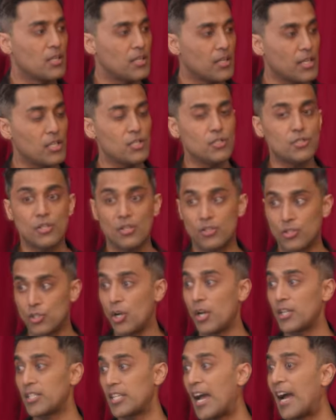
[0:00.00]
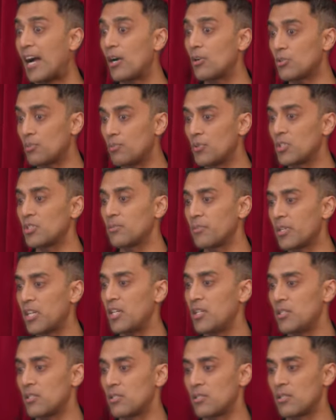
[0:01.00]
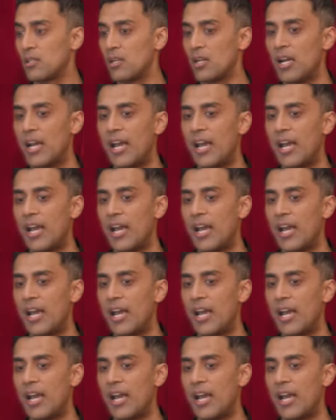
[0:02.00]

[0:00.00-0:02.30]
in, to, to house Muslim kids.